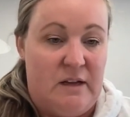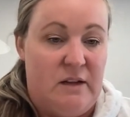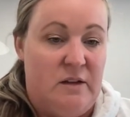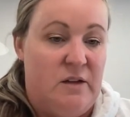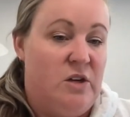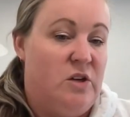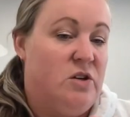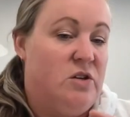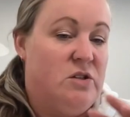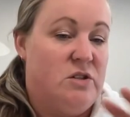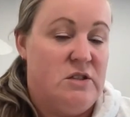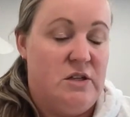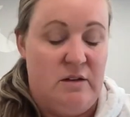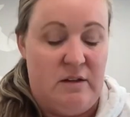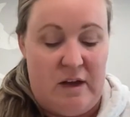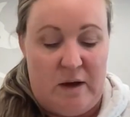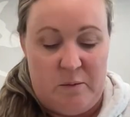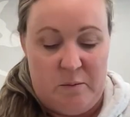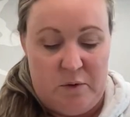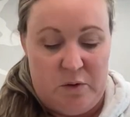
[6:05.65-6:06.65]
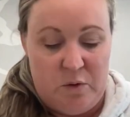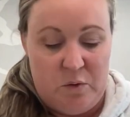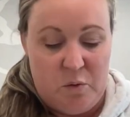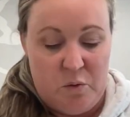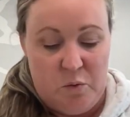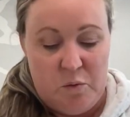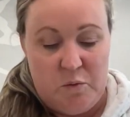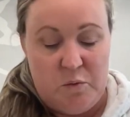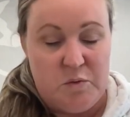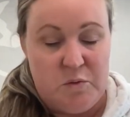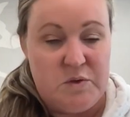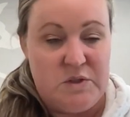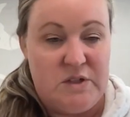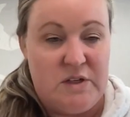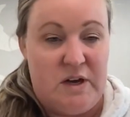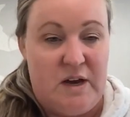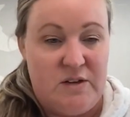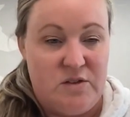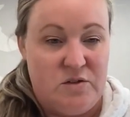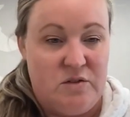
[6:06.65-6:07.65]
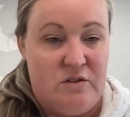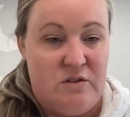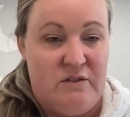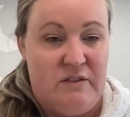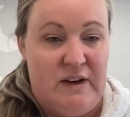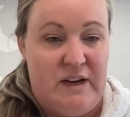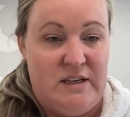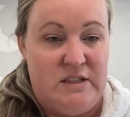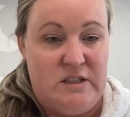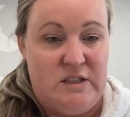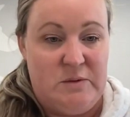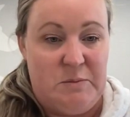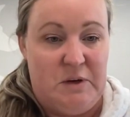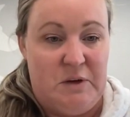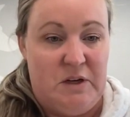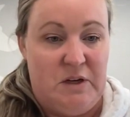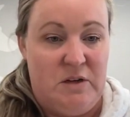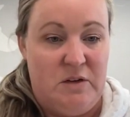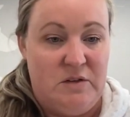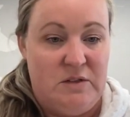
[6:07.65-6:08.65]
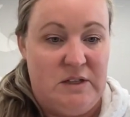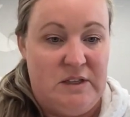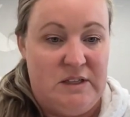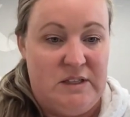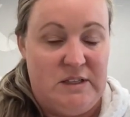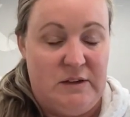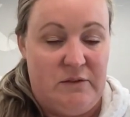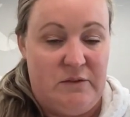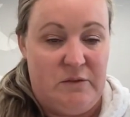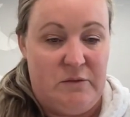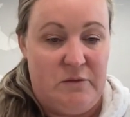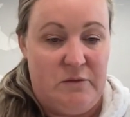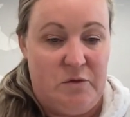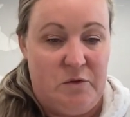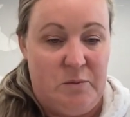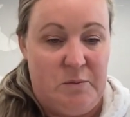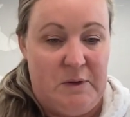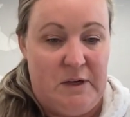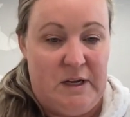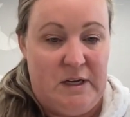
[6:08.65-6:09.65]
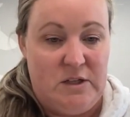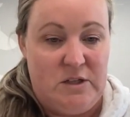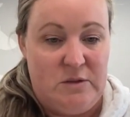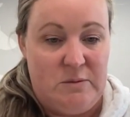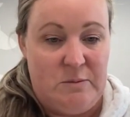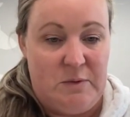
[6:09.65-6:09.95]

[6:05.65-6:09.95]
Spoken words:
And you can do that with all sort of ages by using a different formulation.